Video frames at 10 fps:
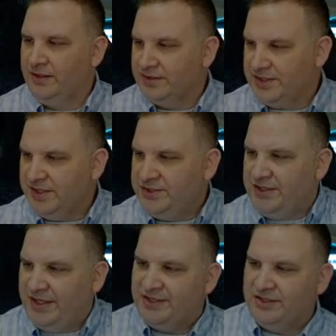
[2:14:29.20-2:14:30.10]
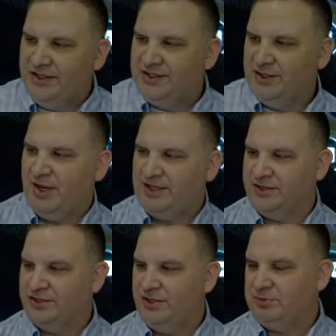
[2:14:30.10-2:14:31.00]
CG needs, needs to make the
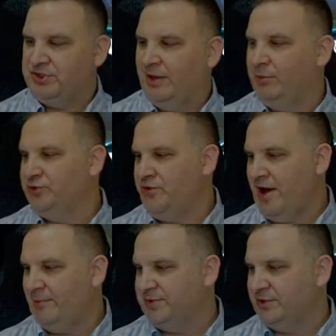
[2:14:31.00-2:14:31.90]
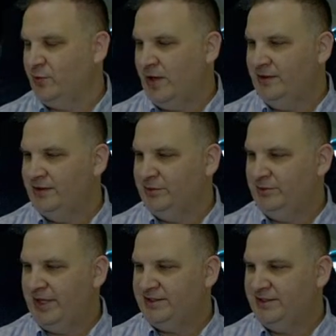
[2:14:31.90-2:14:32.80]
ships double drops as well. It would
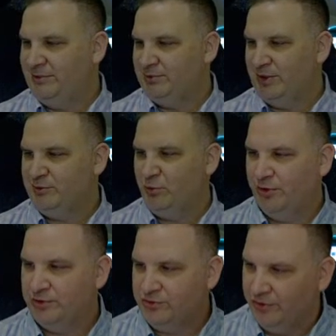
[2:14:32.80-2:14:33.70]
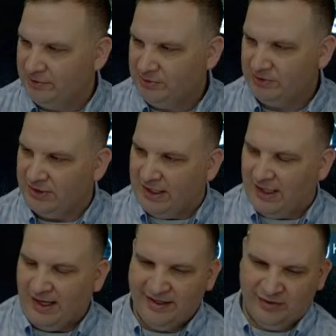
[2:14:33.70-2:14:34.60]
make ships much more enjoyable.
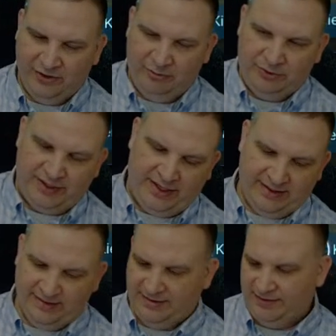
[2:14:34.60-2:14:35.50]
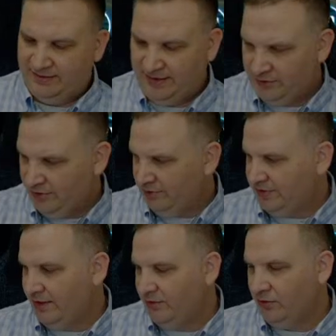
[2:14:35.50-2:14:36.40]
I agree with that. I agree with
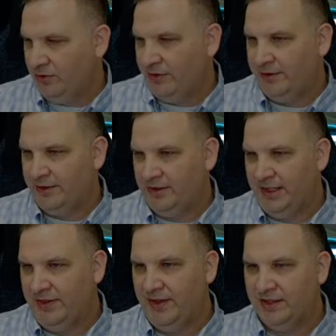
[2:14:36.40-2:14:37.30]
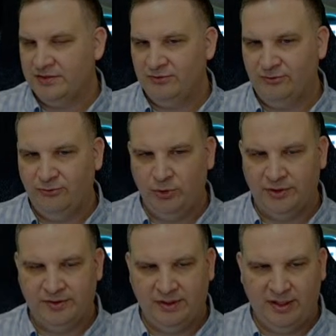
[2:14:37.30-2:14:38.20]
that wholeheartedly. I think it's
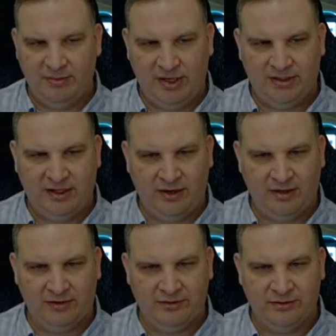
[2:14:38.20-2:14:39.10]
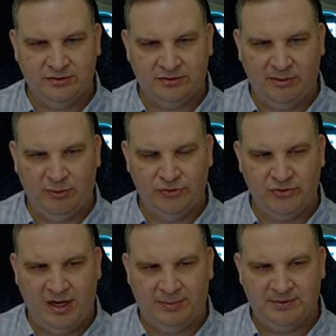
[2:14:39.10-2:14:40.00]
foolish that they made the characters double
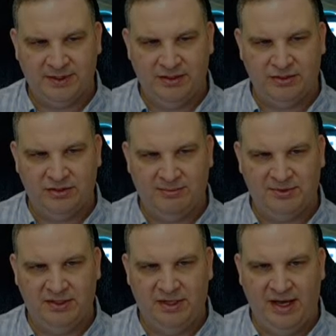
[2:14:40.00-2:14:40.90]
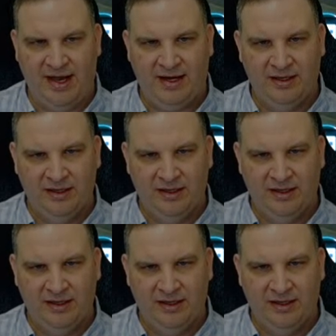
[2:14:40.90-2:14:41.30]
drops and the ships not